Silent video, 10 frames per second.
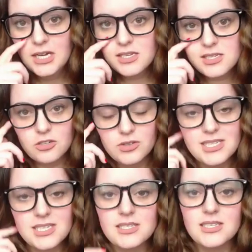so
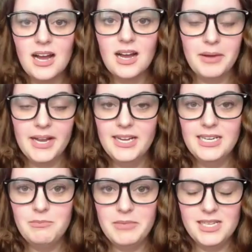this is not by
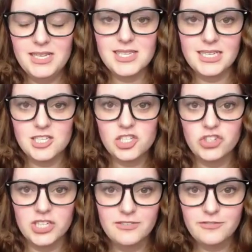any means like a
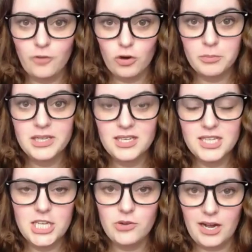strict formula that you